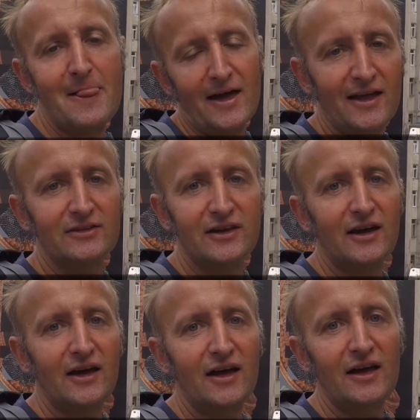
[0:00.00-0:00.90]
and
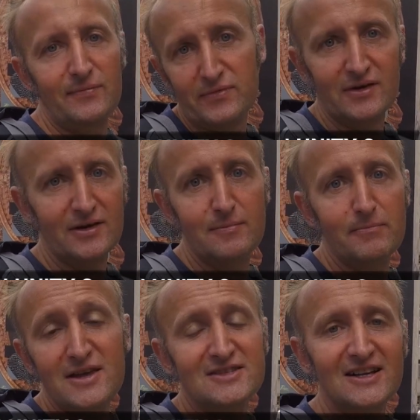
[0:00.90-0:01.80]

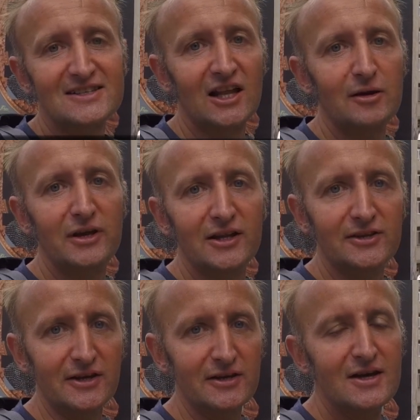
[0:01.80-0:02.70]
basically scalability.